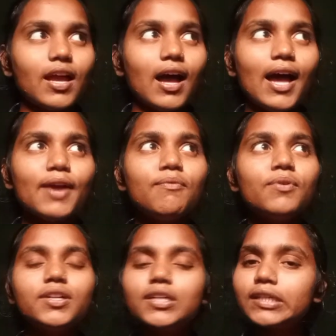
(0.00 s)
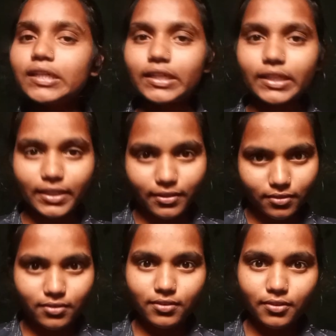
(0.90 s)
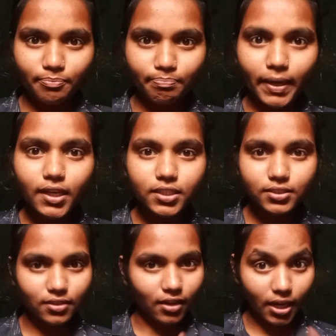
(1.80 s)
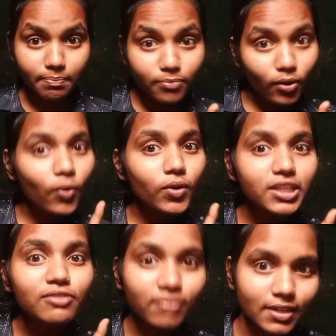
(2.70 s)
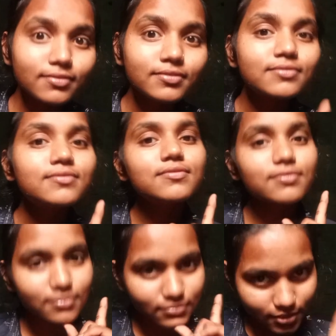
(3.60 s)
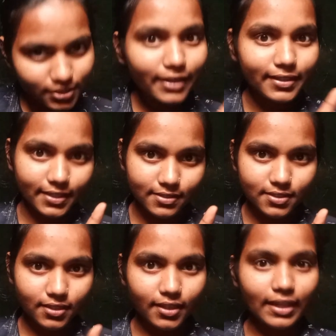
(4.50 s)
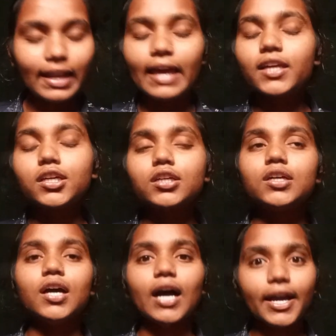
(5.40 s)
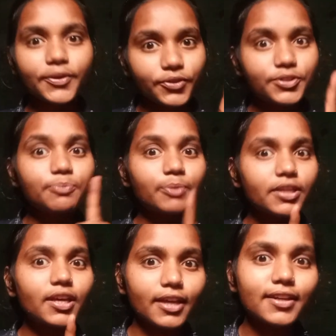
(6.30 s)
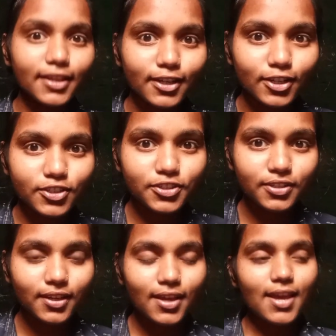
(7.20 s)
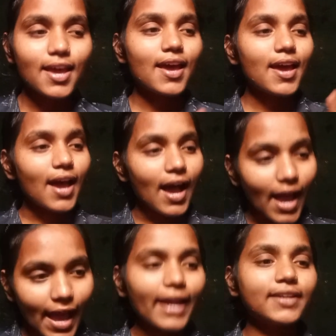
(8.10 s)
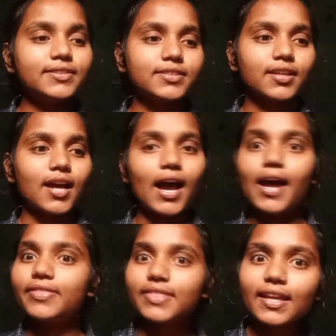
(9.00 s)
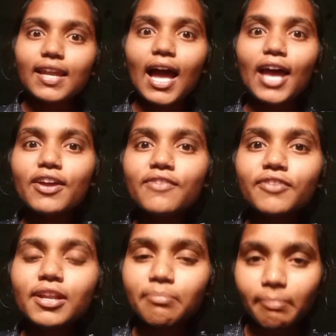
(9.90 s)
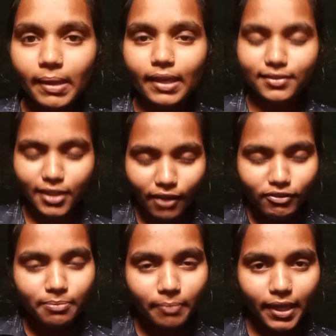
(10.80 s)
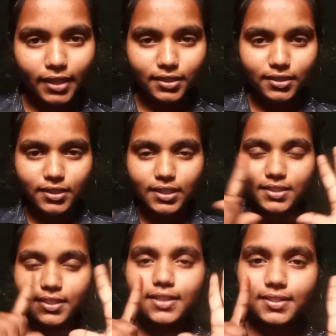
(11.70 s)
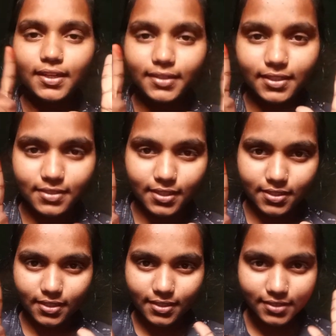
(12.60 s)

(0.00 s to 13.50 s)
I would pick up only one sentence, like I speak in English, and then I will make six sentences,